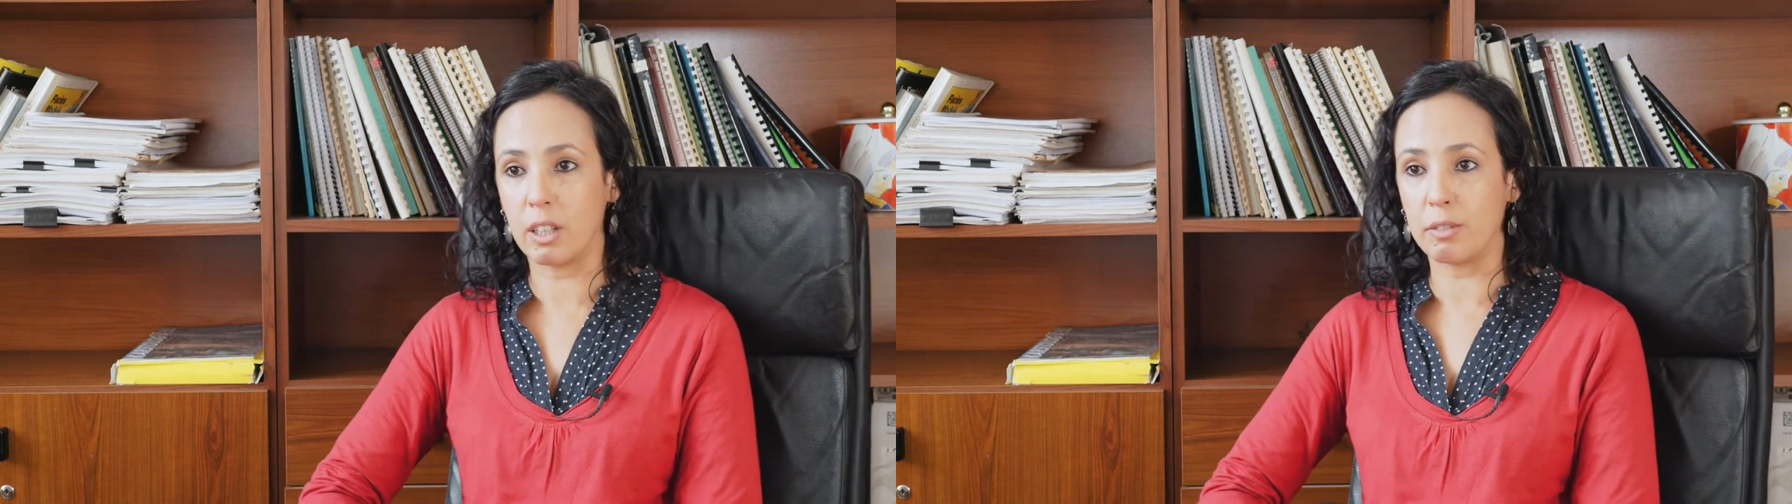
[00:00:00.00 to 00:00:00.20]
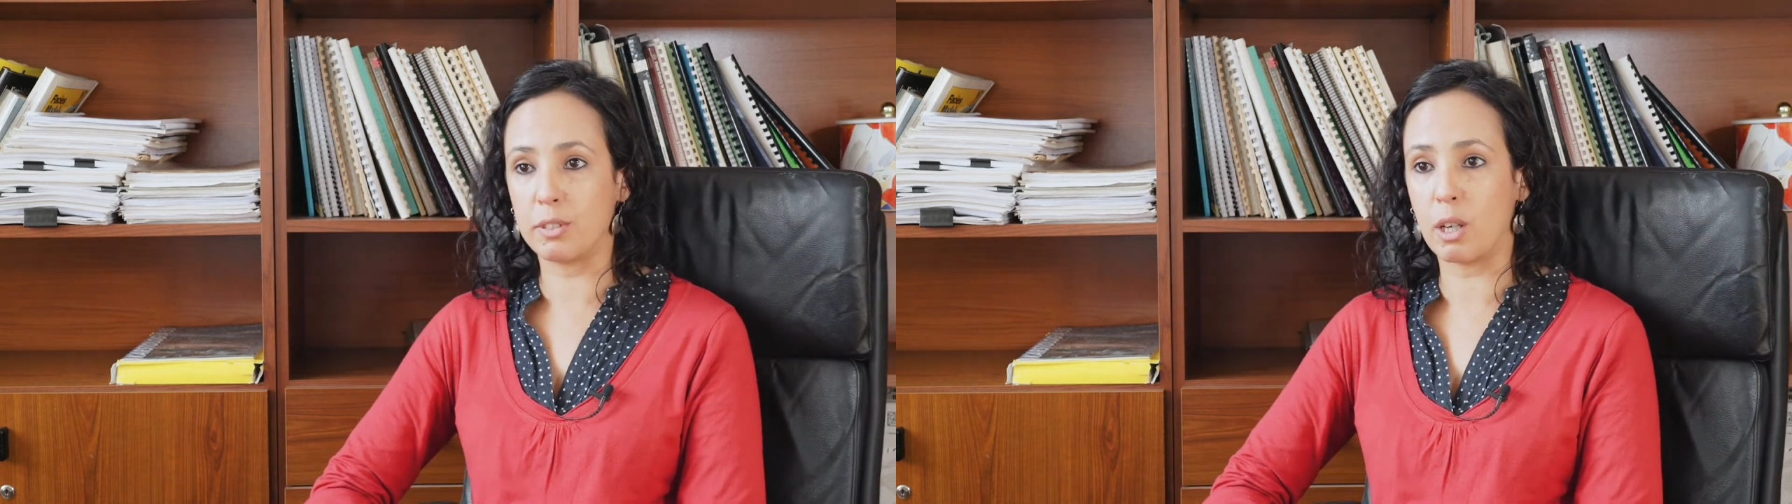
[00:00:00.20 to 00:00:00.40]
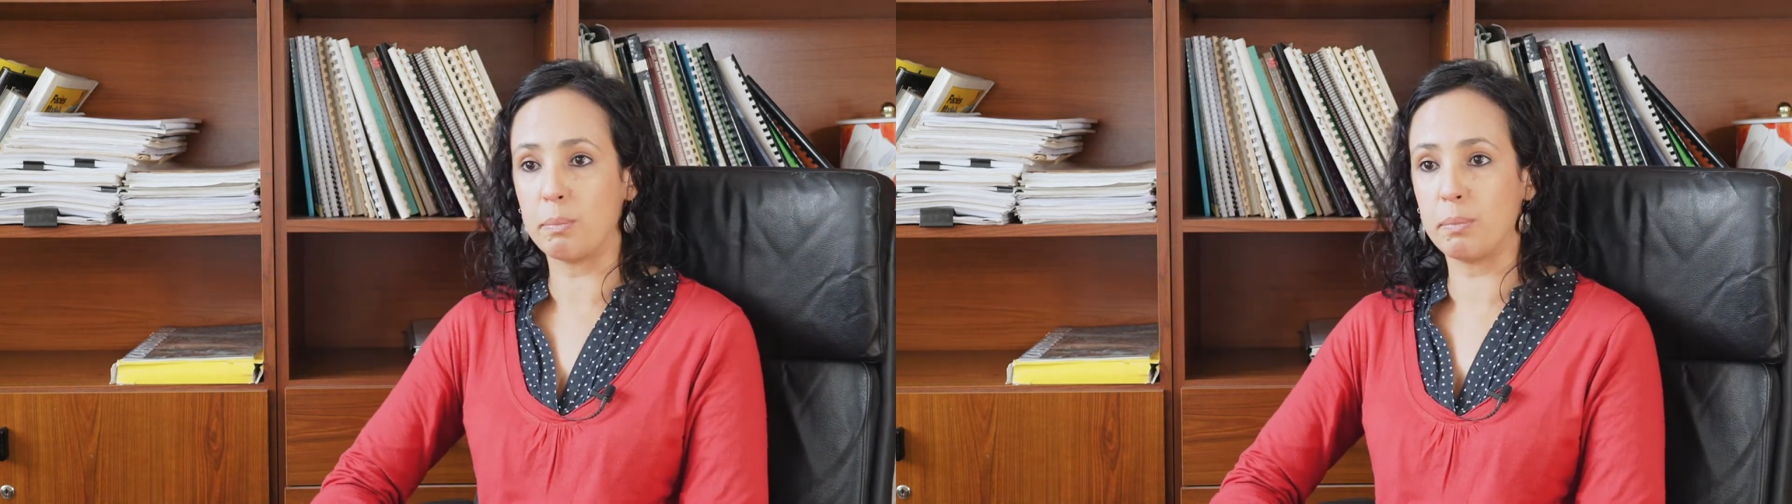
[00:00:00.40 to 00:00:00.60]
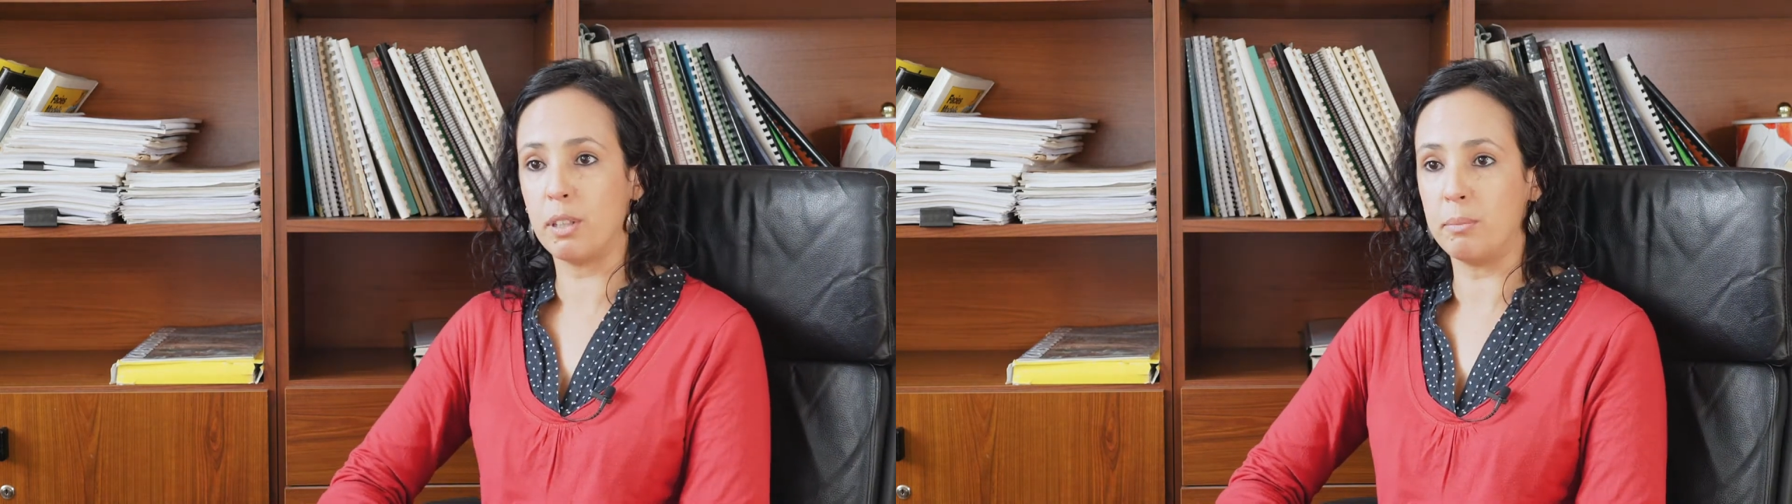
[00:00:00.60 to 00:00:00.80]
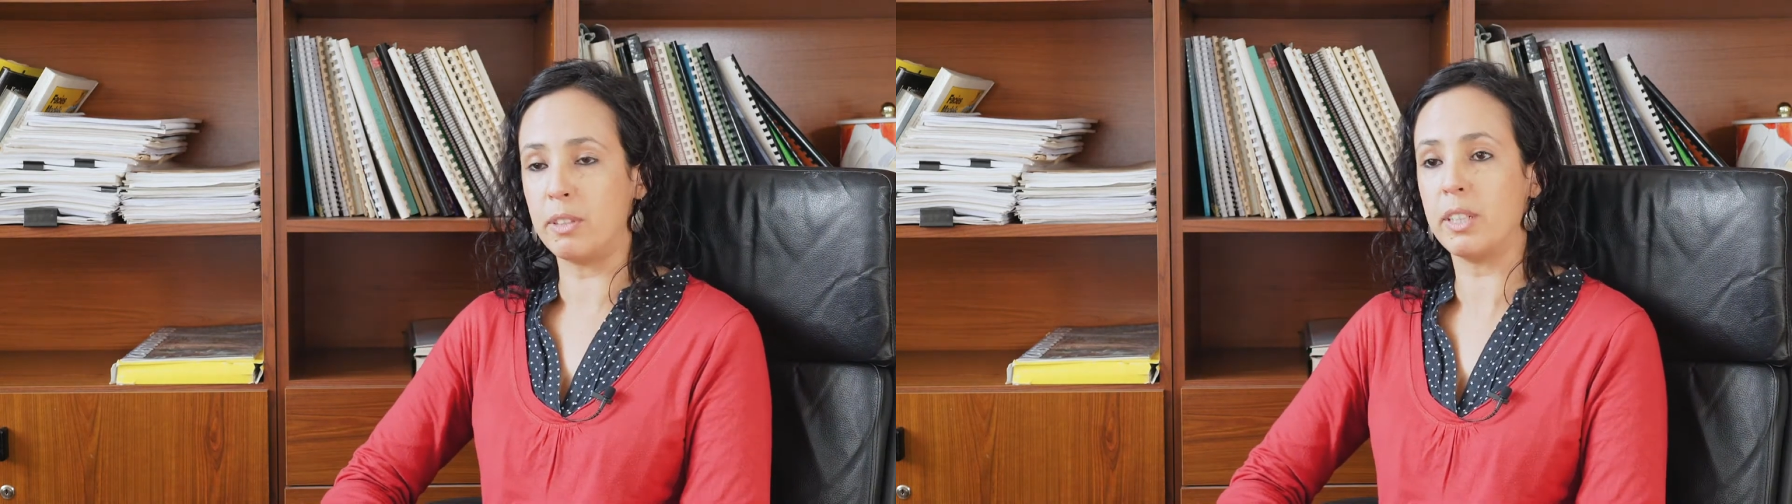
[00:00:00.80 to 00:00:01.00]
of top
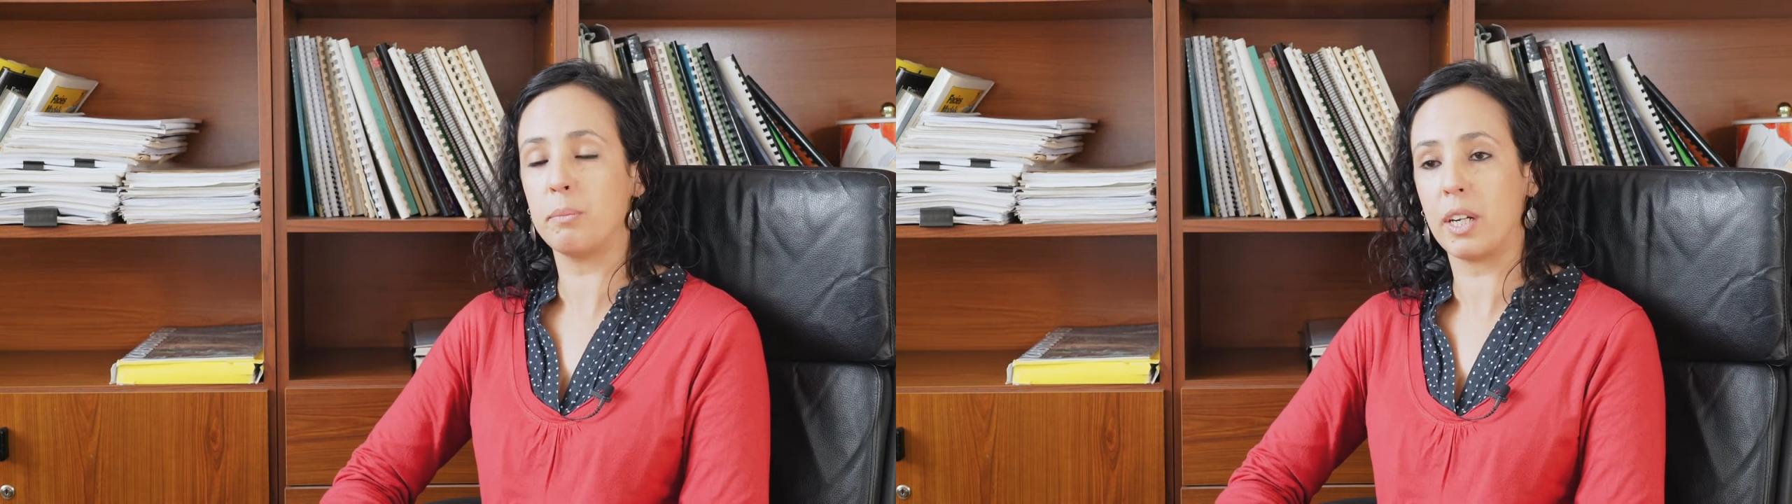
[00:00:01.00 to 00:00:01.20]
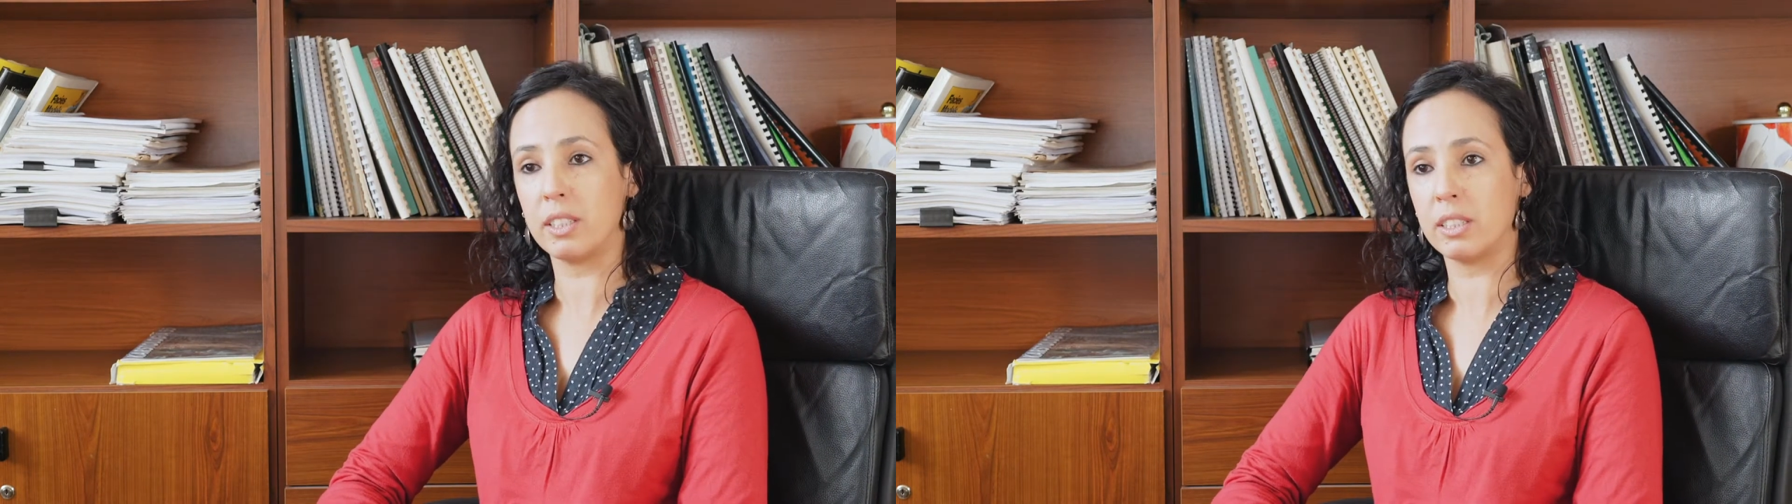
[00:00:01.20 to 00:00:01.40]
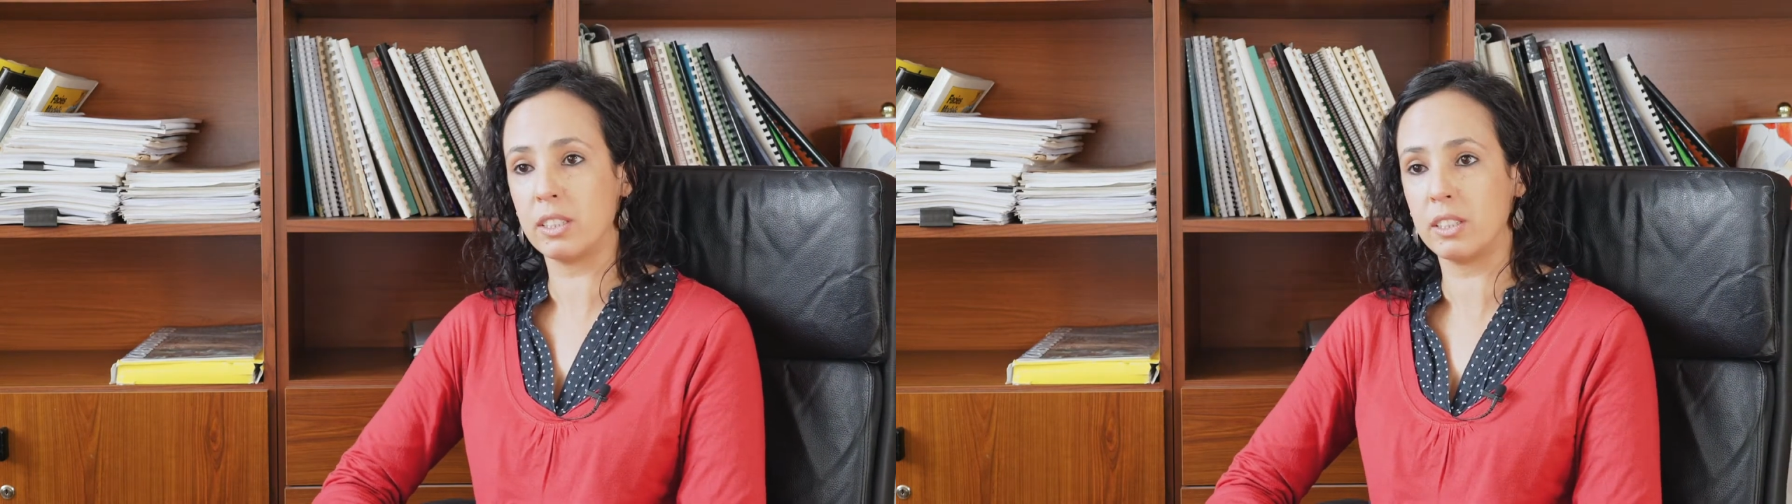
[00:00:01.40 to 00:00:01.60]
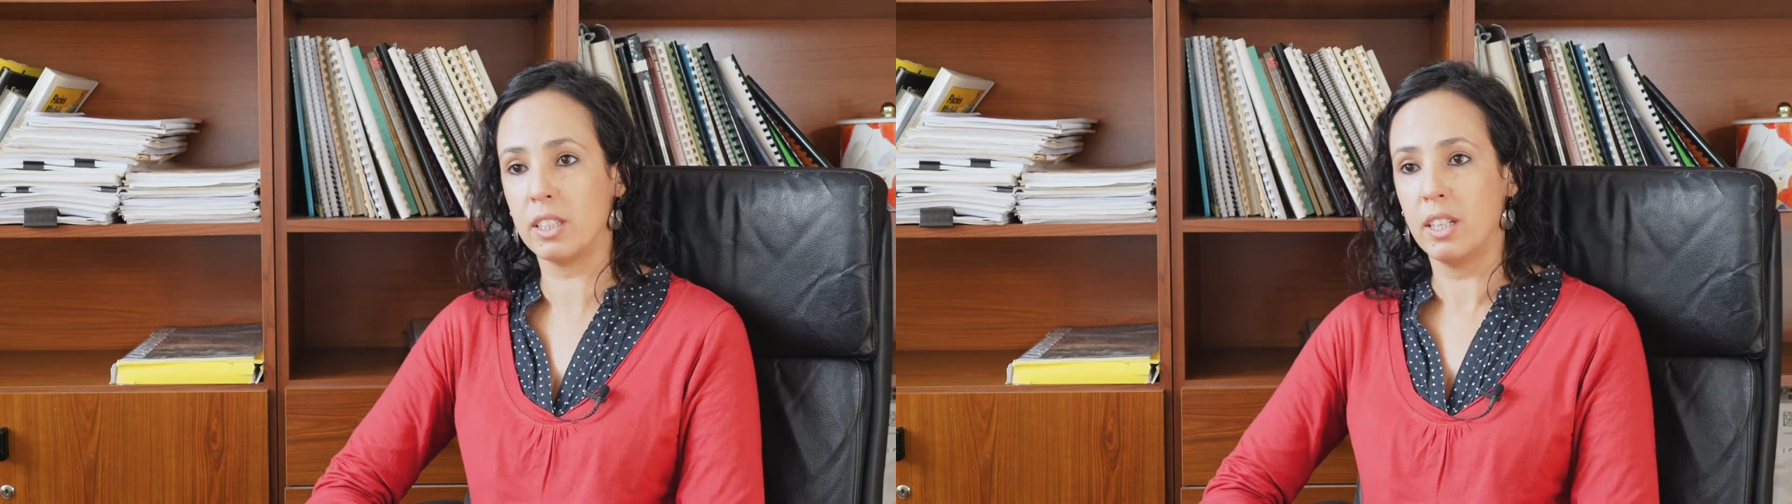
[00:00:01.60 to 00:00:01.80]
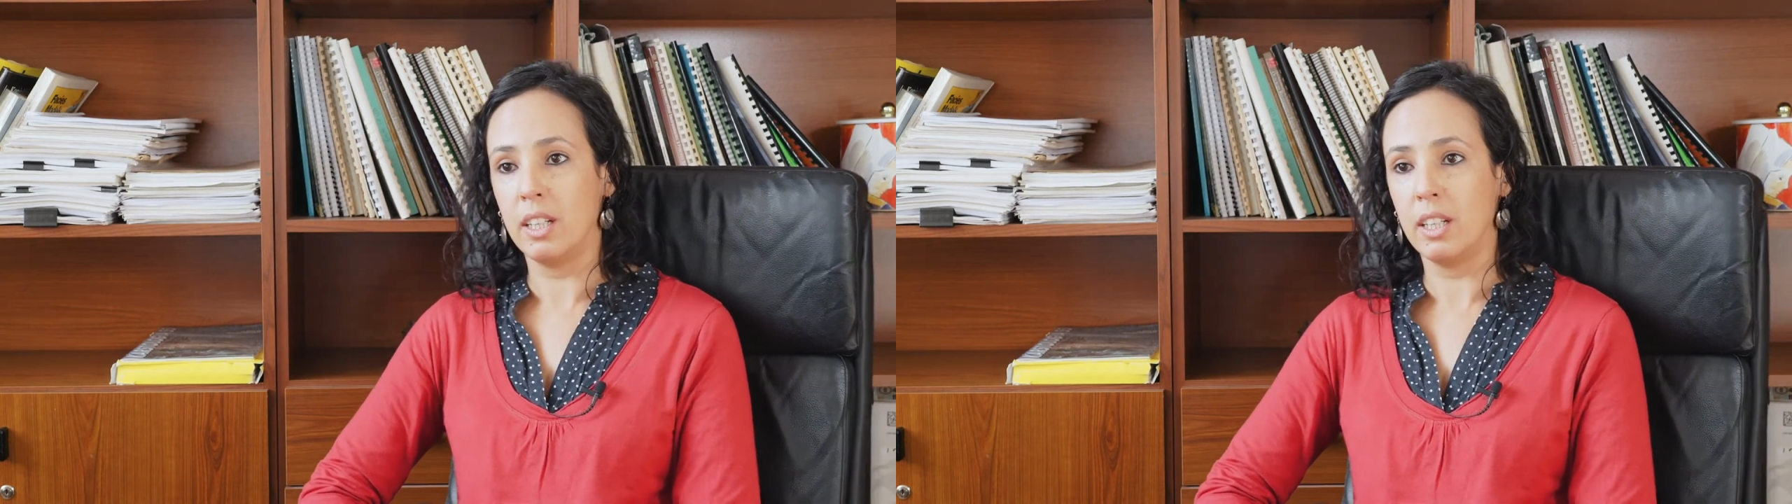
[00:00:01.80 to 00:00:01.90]
marine predators